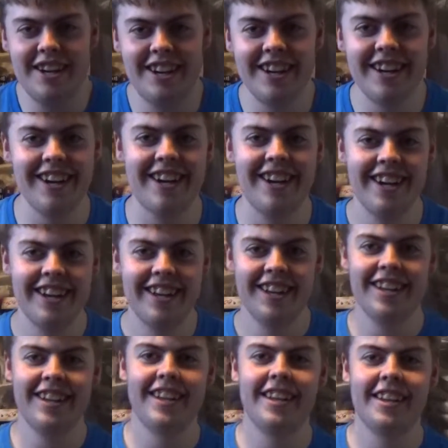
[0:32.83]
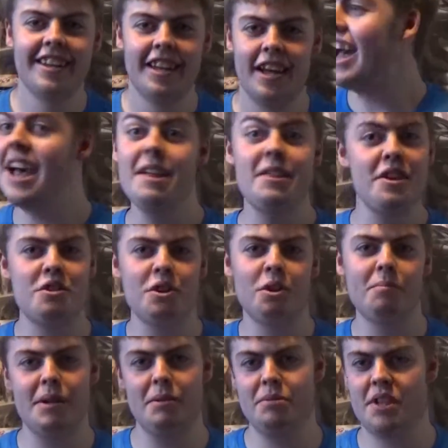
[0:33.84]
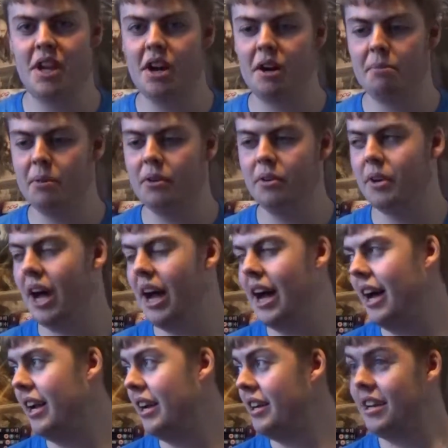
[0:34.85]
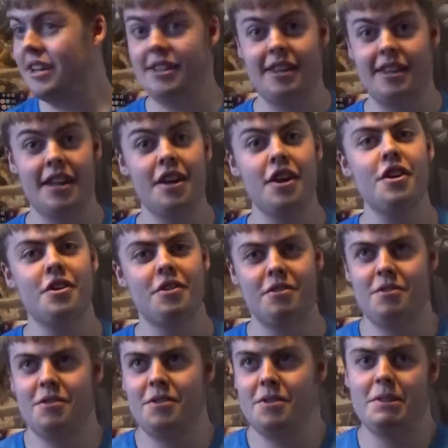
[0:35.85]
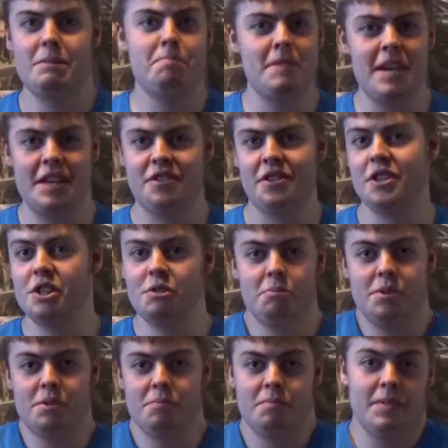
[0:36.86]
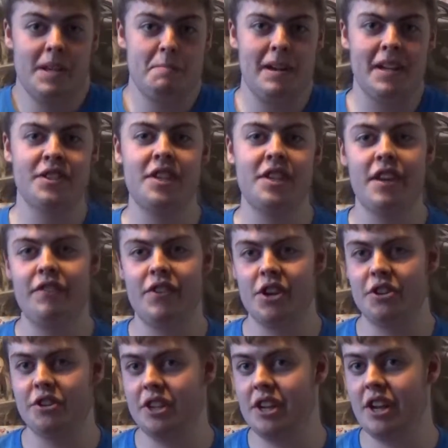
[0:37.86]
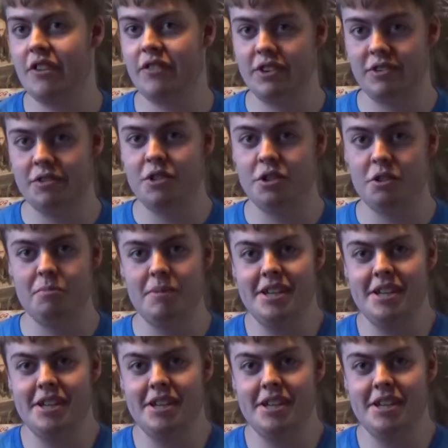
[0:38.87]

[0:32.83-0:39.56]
uh, they told me it was terrible and that basically they were like my saviour, they never took me